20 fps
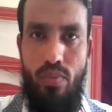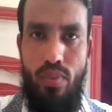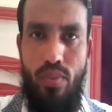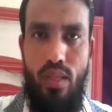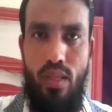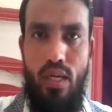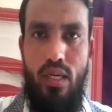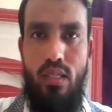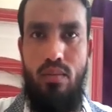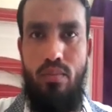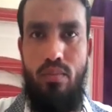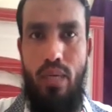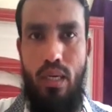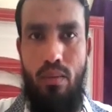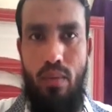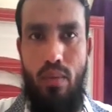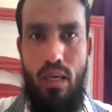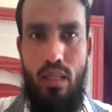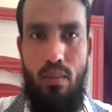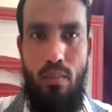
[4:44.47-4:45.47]
that is
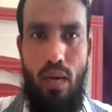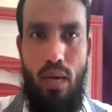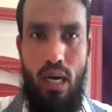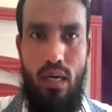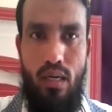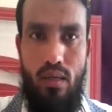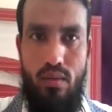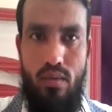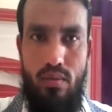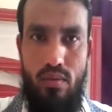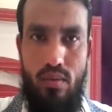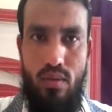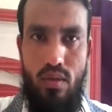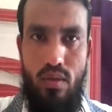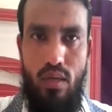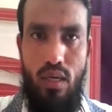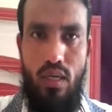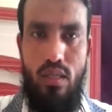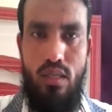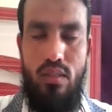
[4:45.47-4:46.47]
made by the matter,
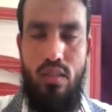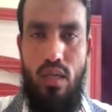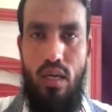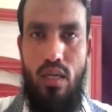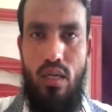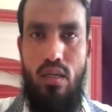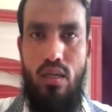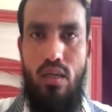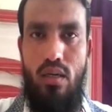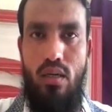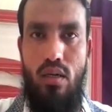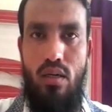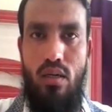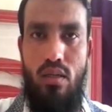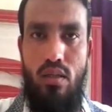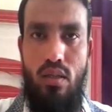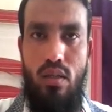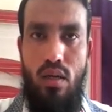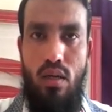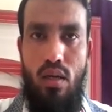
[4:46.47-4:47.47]
right? And
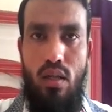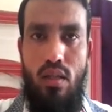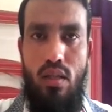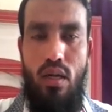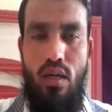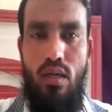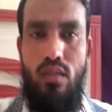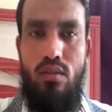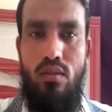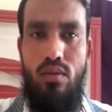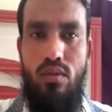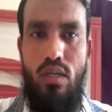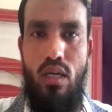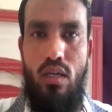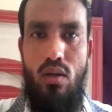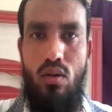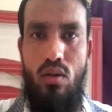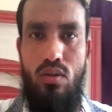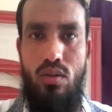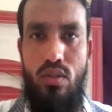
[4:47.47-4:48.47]
that is, we
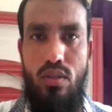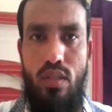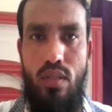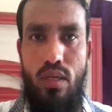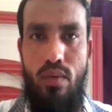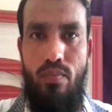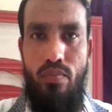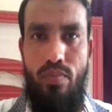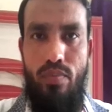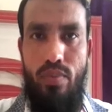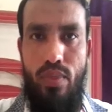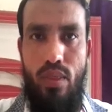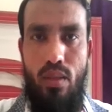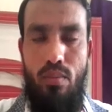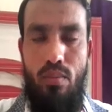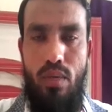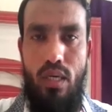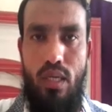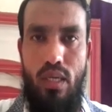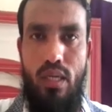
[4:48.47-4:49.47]
can also say, the
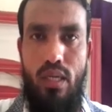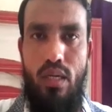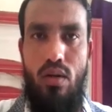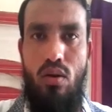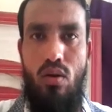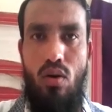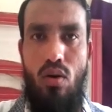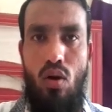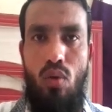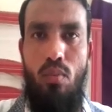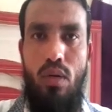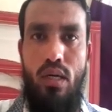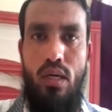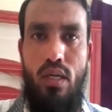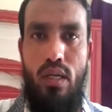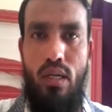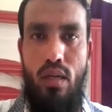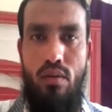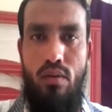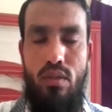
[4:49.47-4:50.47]
material or raw
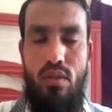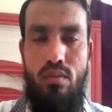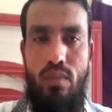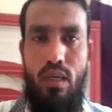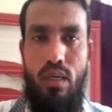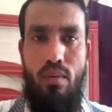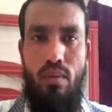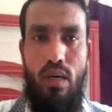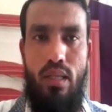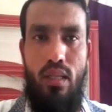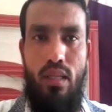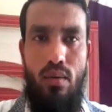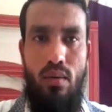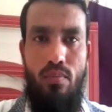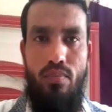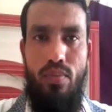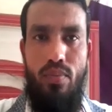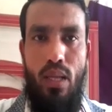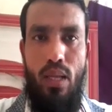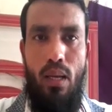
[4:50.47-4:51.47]
material which made by the
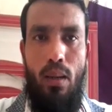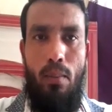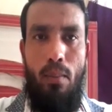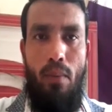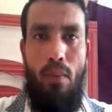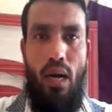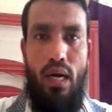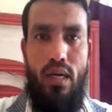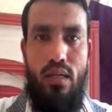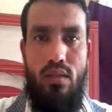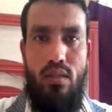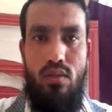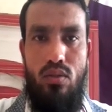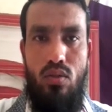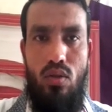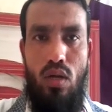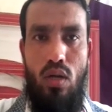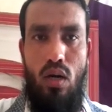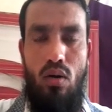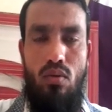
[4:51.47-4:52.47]
matter. So
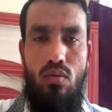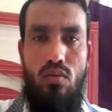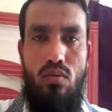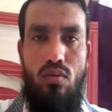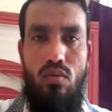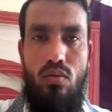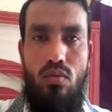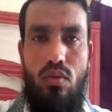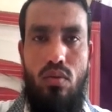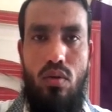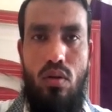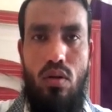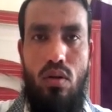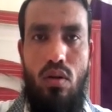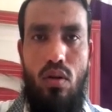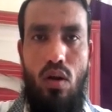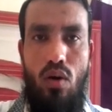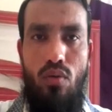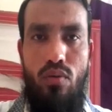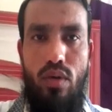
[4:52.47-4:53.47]
now
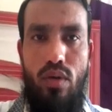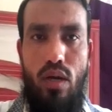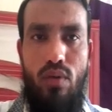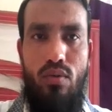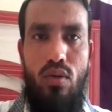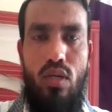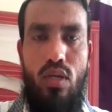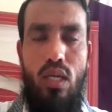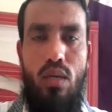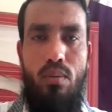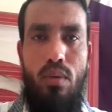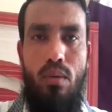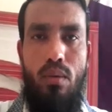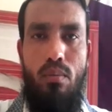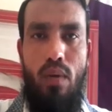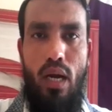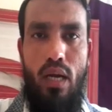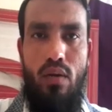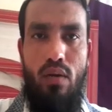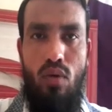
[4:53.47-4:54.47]
we have to keep in
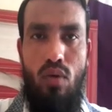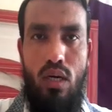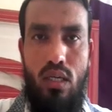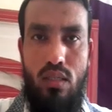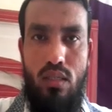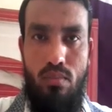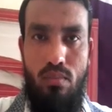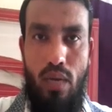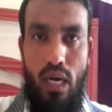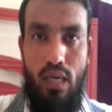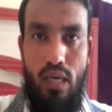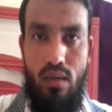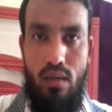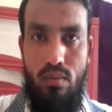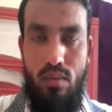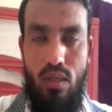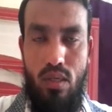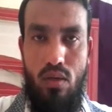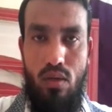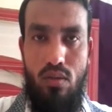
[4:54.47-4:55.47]
mind what is matter,
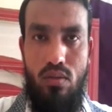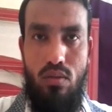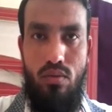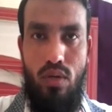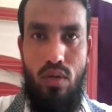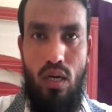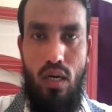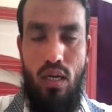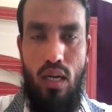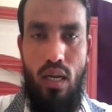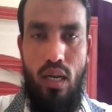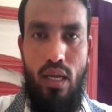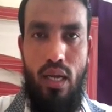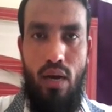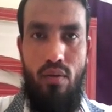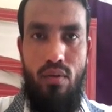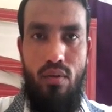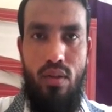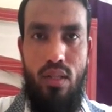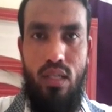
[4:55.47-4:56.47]
because we are telling
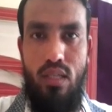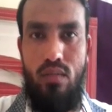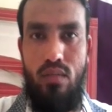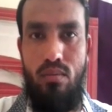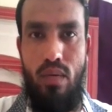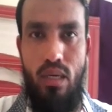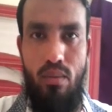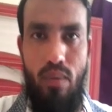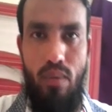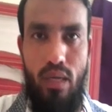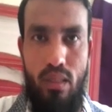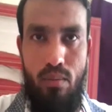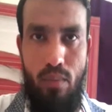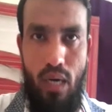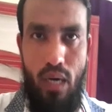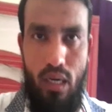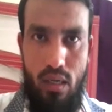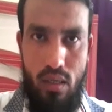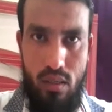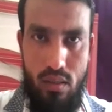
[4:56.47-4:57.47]
everything is made by the
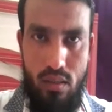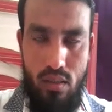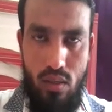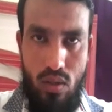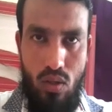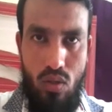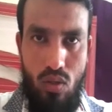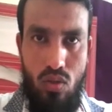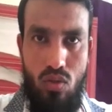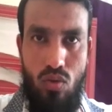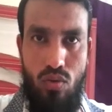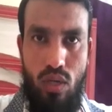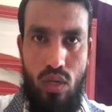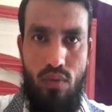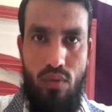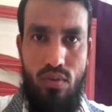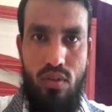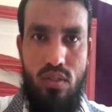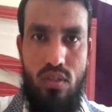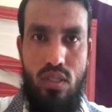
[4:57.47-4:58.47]
matter. So we
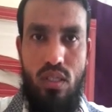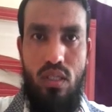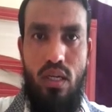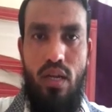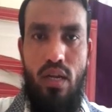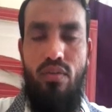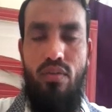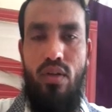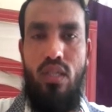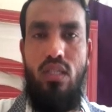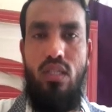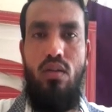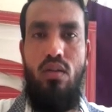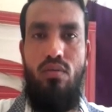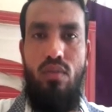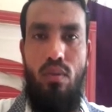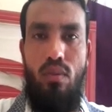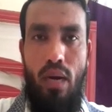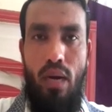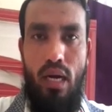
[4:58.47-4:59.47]
have to see the definition
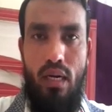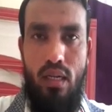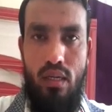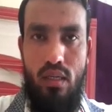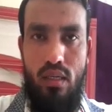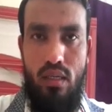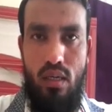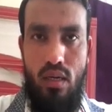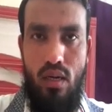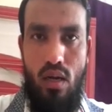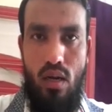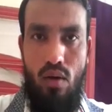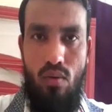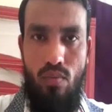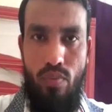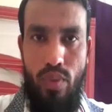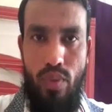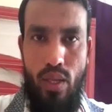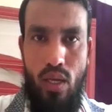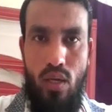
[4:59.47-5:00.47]
of the matter here now.
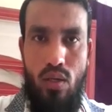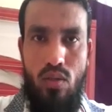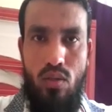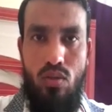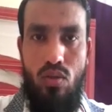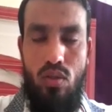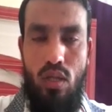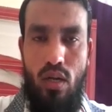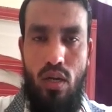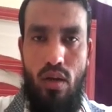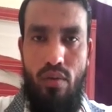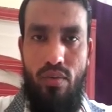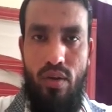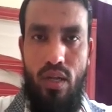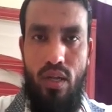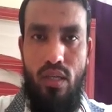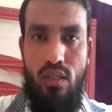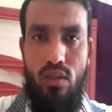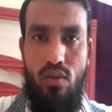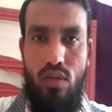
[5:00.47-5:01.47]
So the
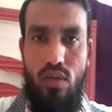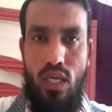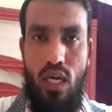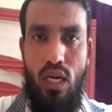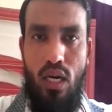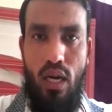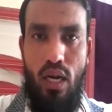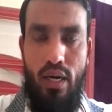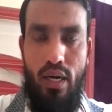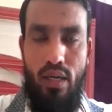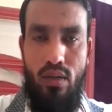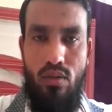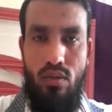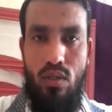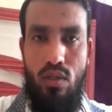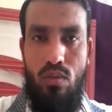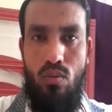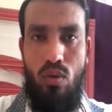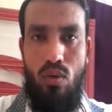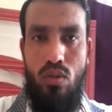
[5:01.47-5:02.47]
definition we can write in
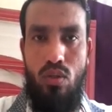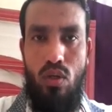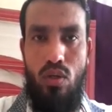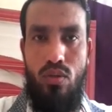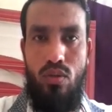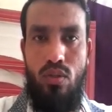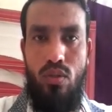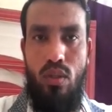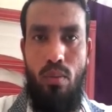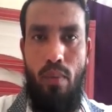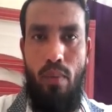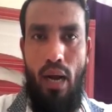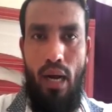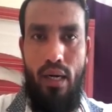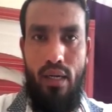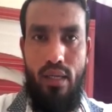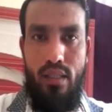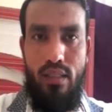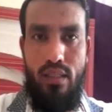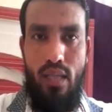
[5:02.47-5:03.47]
your books also. The
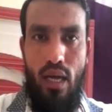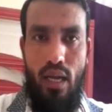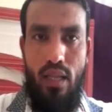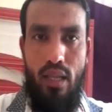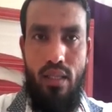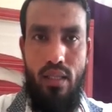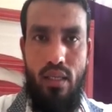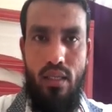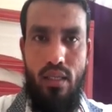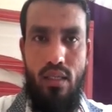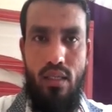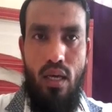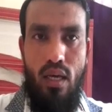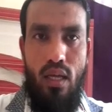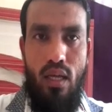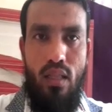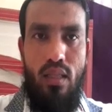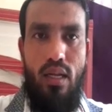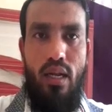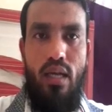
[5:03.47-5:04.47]
matter is anything
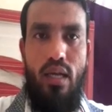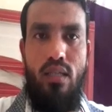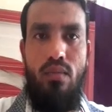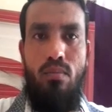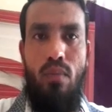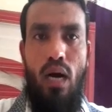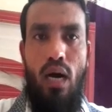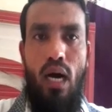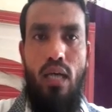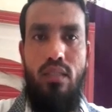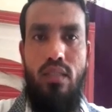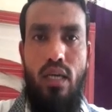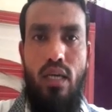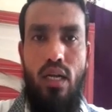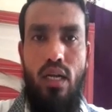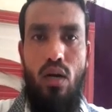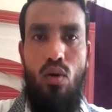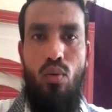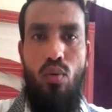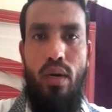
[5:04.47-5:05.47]
that has mass
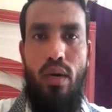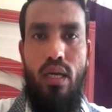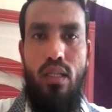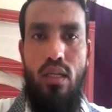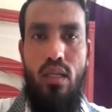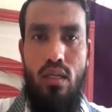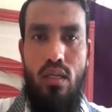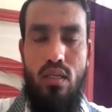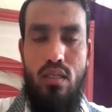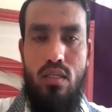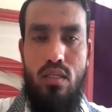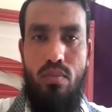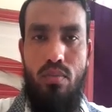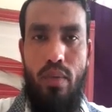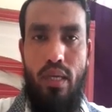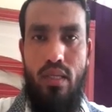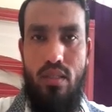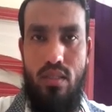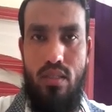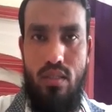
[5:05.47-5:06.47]
and occupy the
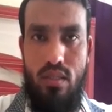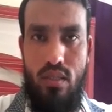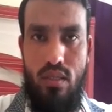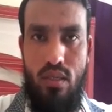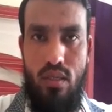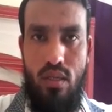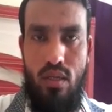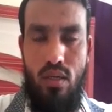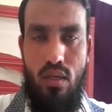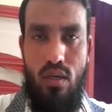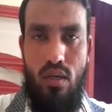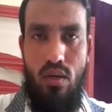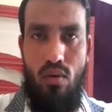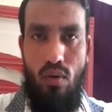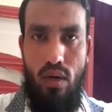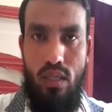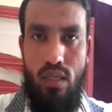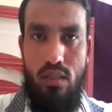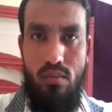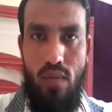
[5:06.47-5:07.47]
space.
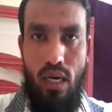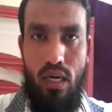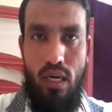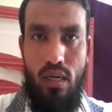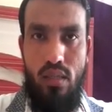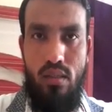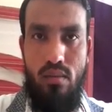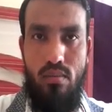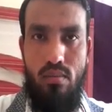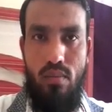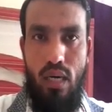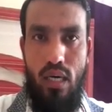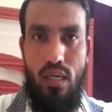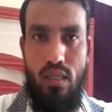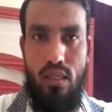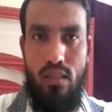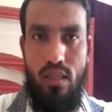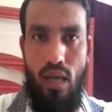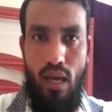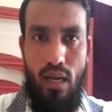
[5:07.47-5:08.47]
What is matter?
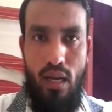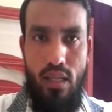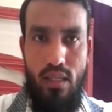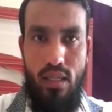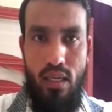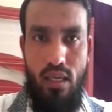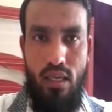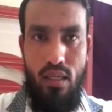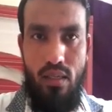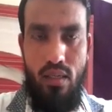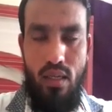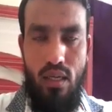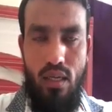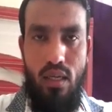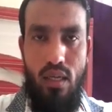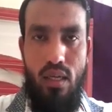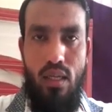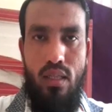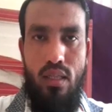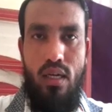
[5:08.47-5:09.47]
Matter is anything
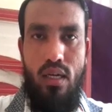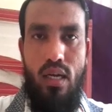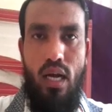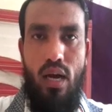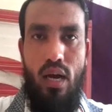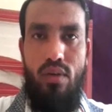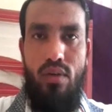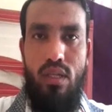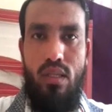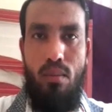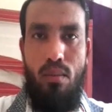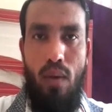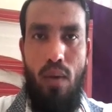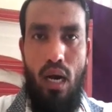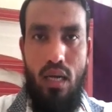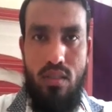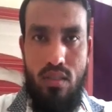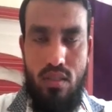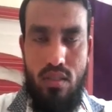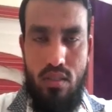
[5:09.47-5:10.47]
that having the
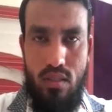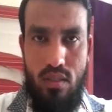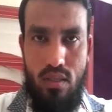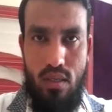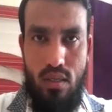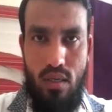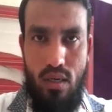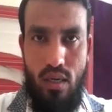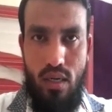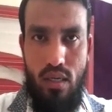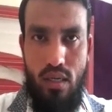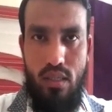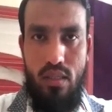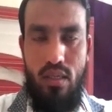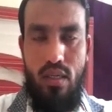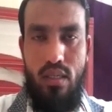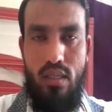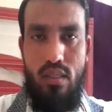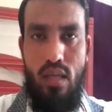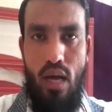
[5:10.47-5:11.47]
mass. It
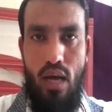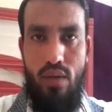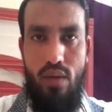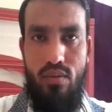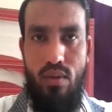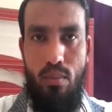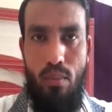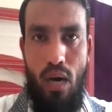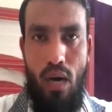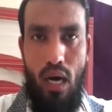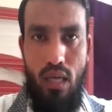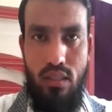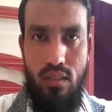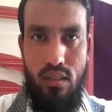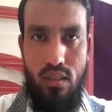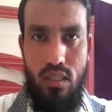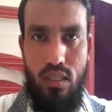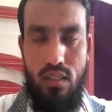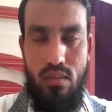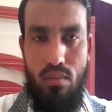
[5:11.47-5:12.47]
is have the
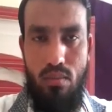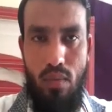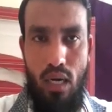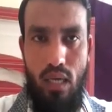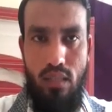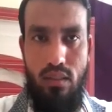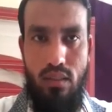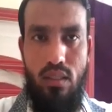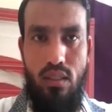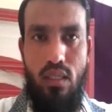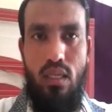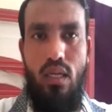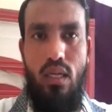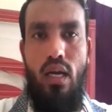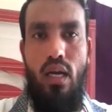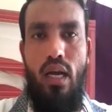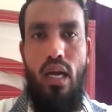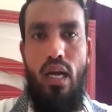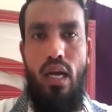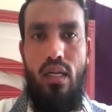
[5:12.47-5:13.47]
mass, its mass,
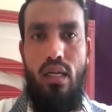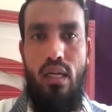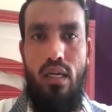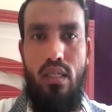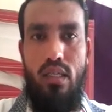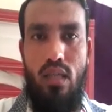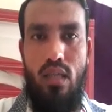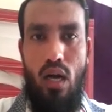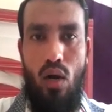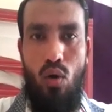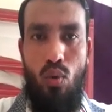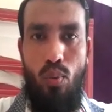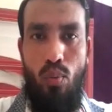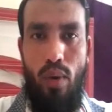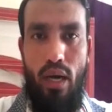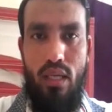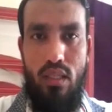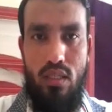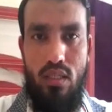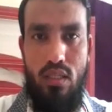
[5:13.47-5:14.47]
and it is
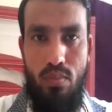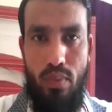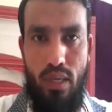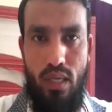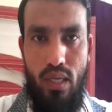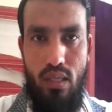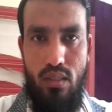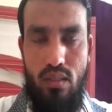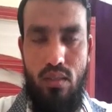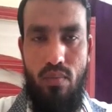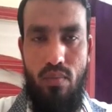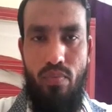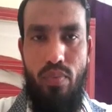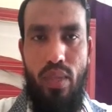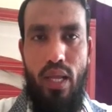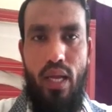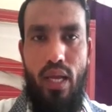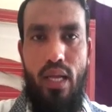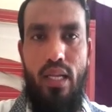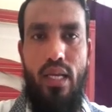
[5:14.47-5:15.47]
occupy the space
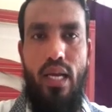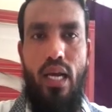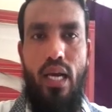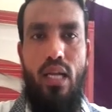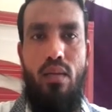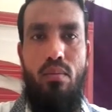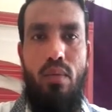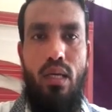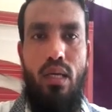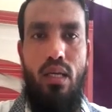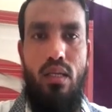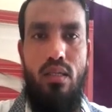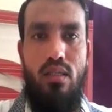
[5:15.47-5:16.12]
and can be